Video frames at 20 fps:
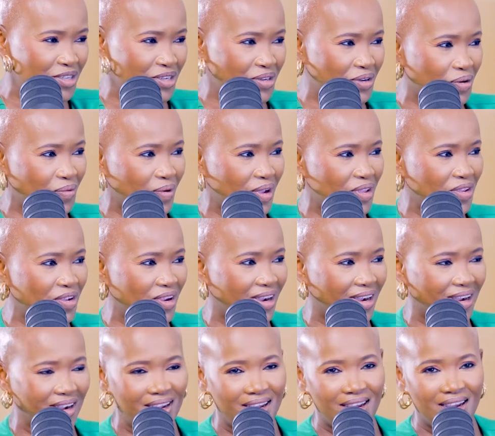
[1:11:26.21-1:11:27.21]
You know, when
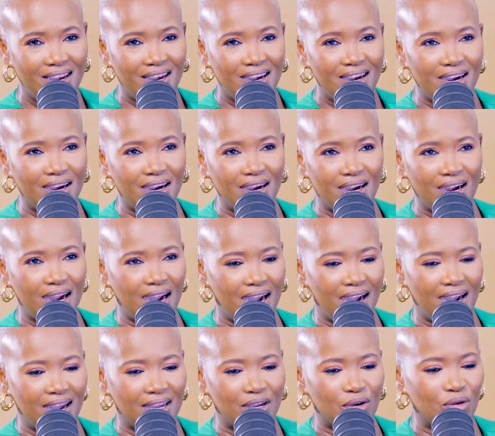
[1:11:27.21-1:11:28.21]
you're
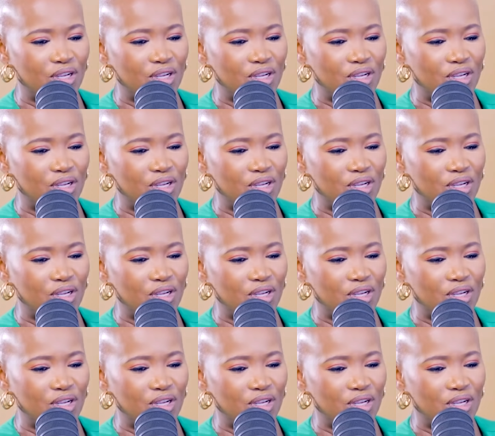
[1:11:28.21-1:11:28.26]
or